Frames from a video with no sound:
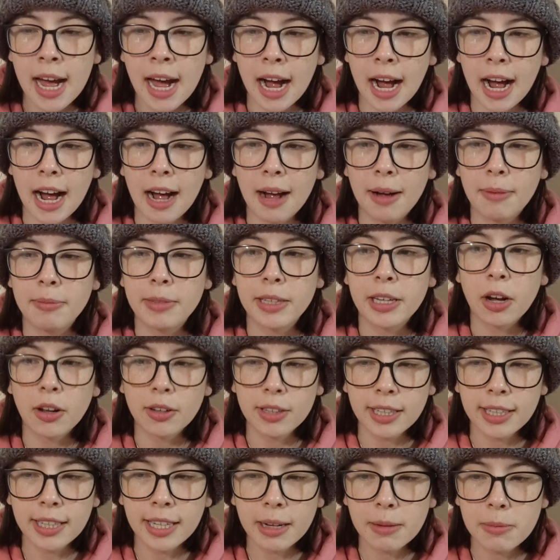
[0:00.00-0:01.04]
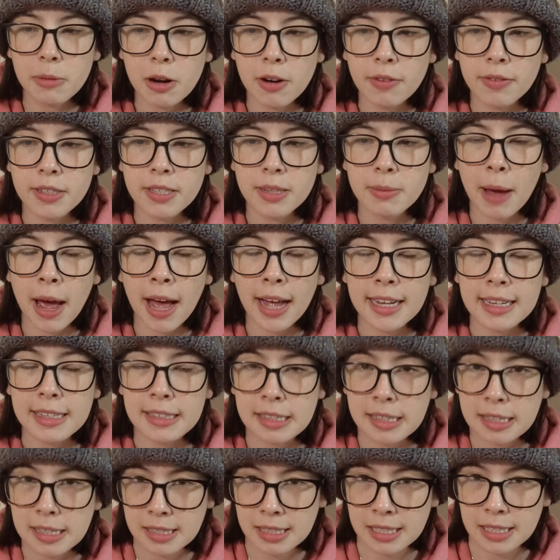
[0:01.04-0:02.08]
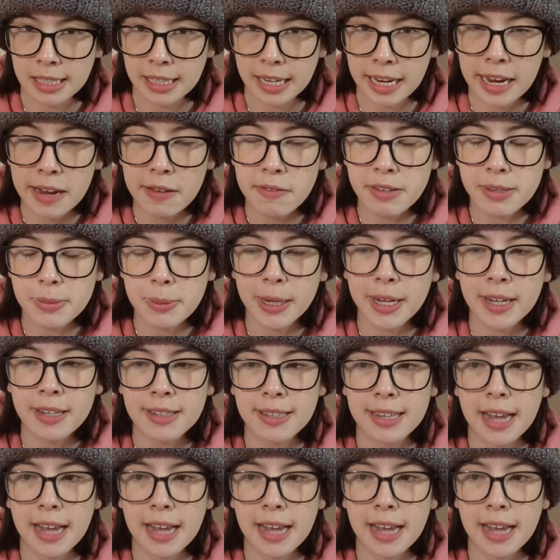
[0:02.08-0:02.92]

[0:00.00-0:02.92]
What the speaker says: The only thing I'm nervous about is the sleeves, because